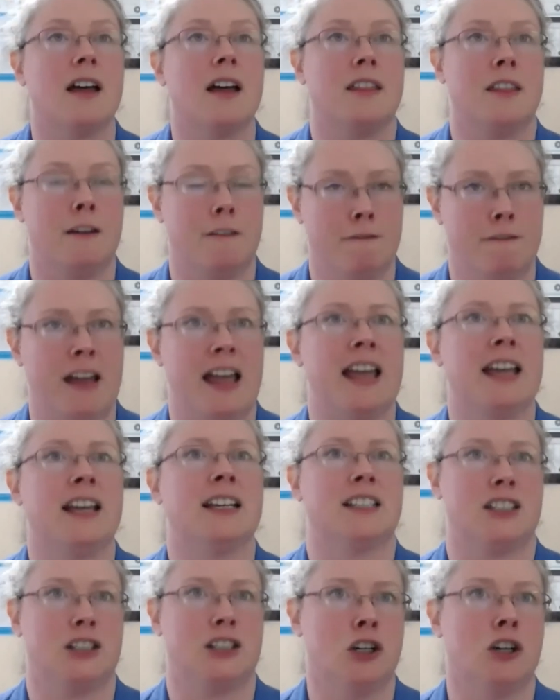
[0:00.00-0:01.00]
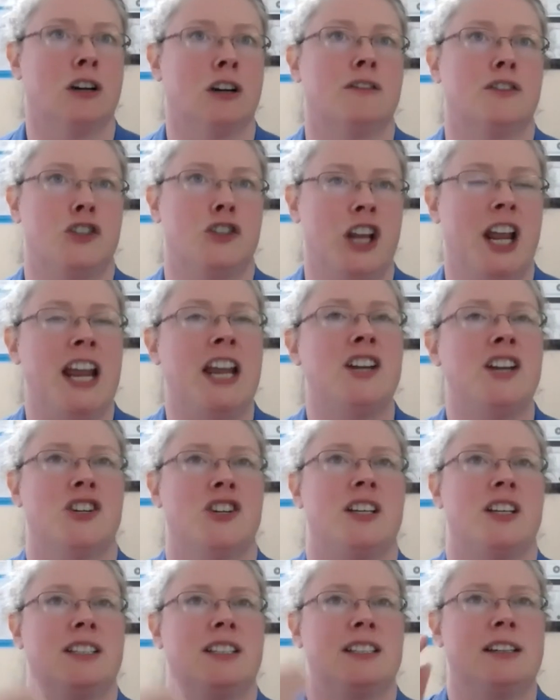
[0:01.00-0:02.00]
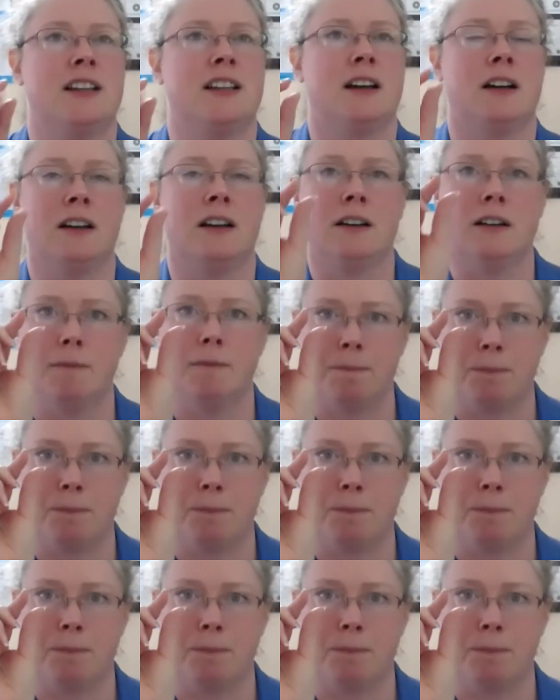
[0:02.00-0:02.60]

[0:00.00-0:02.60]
the vagus nerve changes the